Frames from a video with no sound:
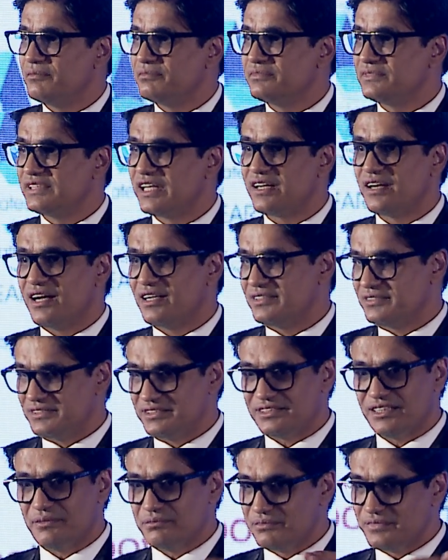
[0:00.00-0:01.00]
There are
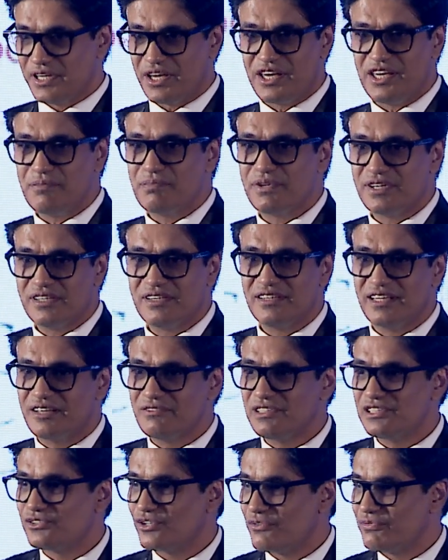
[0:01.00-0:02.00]
some deeper
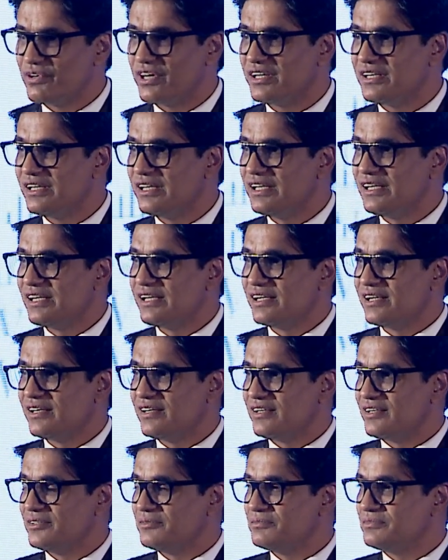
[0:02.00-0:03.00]
levels of it,
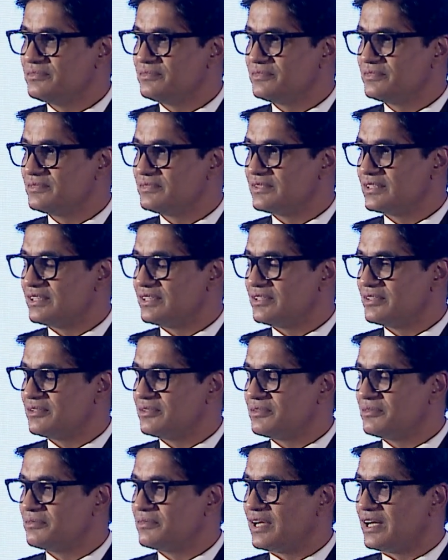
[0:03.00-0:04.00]

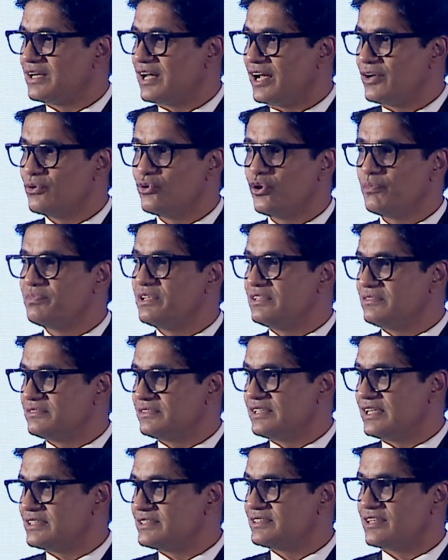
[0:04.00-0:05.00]
and I hope
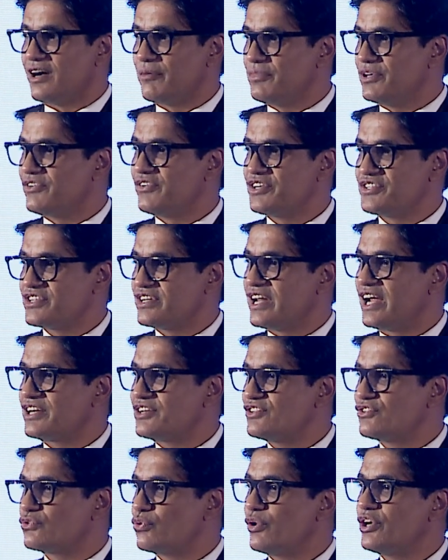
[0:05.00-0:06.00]
this Arbitration Act
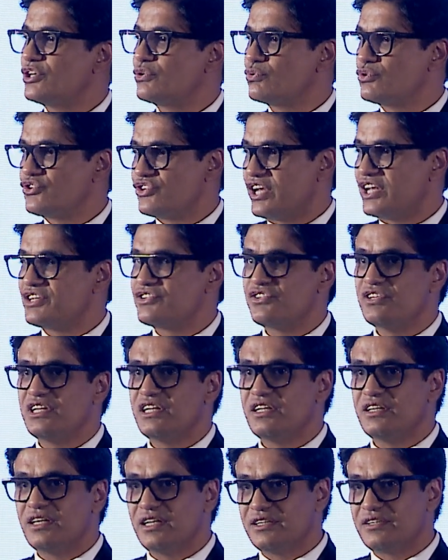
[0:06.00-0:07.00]
is going to change
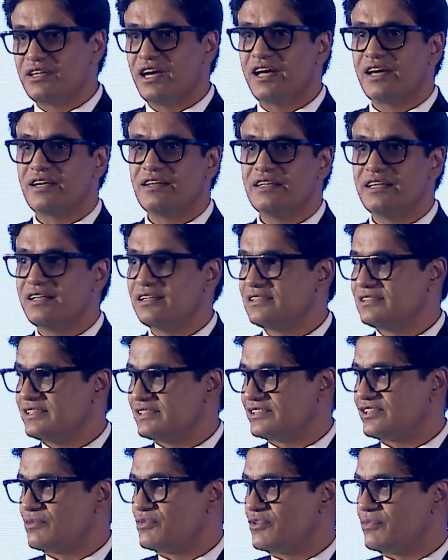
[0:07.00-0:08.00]
the entire legal
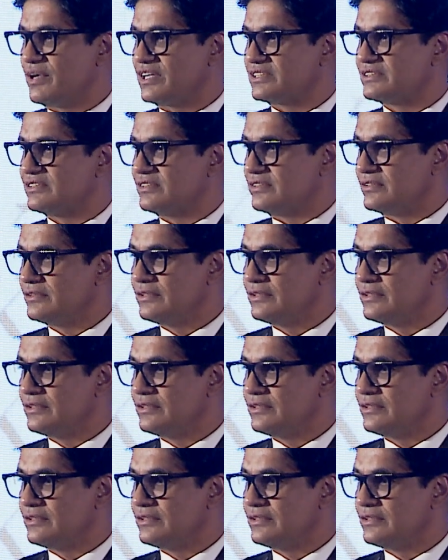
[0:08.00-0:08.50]
system of Pakistan.